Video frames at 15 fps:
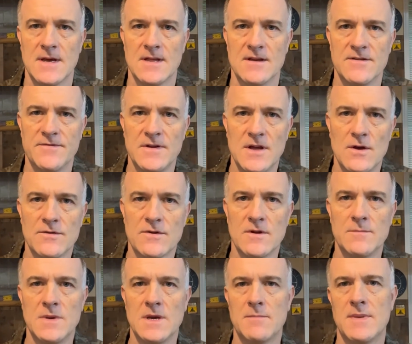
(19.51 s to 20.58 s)
this video is going
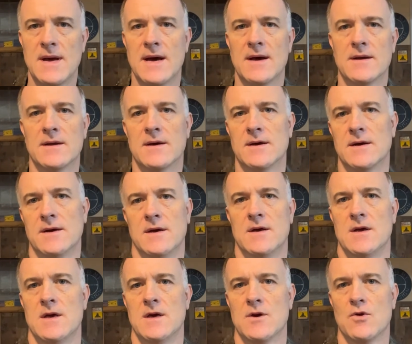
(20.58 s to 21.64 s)
to be about uh,
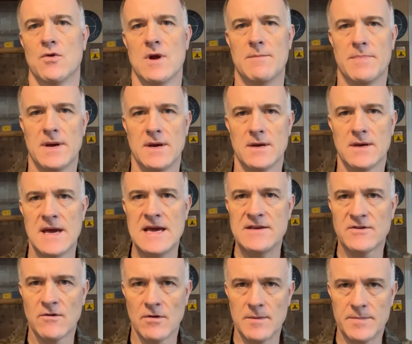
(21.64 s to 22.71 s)
crimp, case
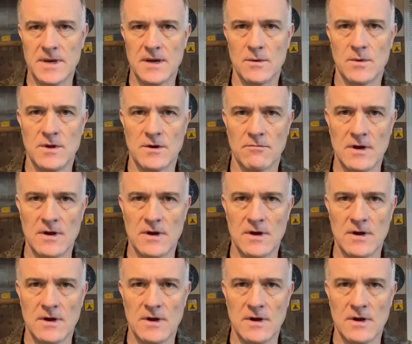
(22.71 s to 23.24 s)
crimping when you're